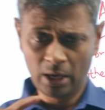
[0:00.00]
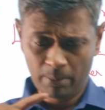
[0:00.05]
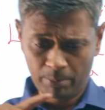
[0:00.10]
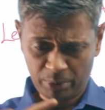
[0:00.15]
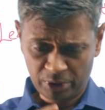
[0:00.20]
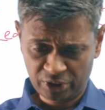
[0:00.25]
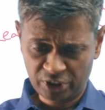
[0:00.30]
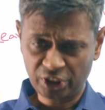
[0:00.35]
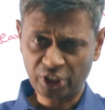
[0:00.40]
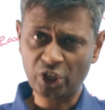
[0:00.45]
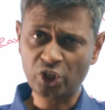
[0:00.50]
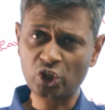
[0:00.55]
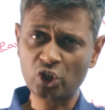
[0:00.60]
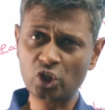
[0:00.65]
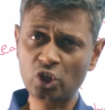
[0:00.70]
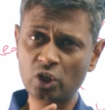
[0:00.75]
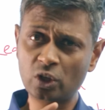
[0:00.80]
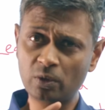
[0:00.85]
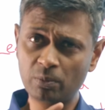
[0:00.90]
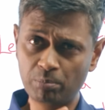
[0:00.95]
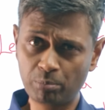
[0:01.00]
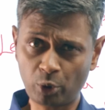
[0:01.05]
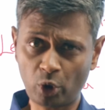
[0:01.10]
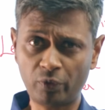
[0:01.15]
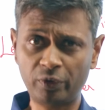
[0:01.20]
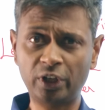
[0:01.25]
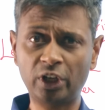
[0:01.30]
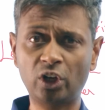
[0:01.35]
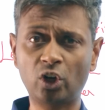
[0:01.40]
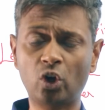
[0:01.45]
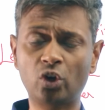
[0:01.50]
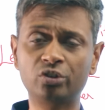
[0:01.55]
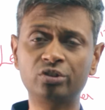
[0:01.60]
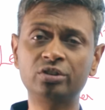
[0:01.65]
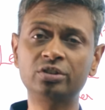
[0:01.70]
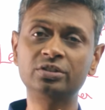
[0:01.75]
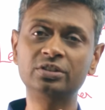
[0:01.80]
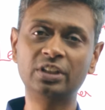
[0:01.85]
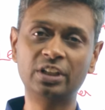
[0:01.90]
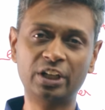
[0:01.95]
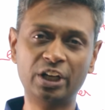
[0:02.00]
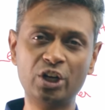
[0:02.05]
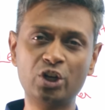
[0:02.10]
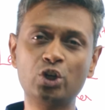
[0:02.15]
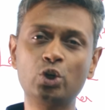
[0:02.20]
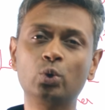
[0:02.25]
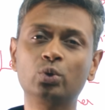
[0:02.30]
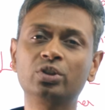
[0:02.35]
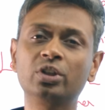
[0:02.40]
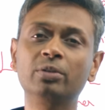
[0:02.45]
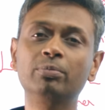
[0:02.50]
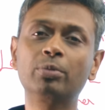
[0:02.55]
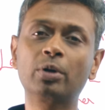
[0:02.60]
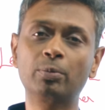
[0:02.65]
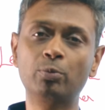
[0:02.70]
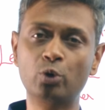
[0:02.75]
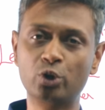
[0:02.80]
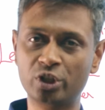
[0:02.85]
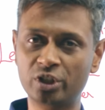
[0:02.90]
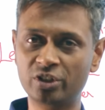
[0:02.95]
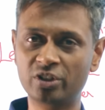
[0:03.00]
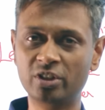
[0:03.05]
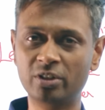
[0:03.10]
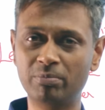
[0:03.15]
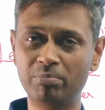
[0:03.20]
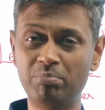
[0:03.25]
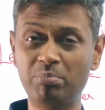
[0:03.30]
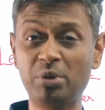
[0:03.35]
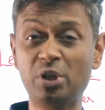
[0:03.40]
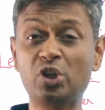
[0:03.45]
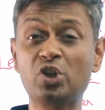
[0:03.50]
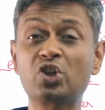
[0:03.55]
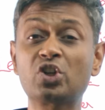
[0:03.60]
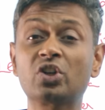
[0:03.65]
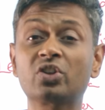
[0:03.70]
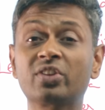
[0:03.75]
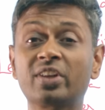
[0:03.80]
Percentages, profit and loss, ratios and proportions, mixtures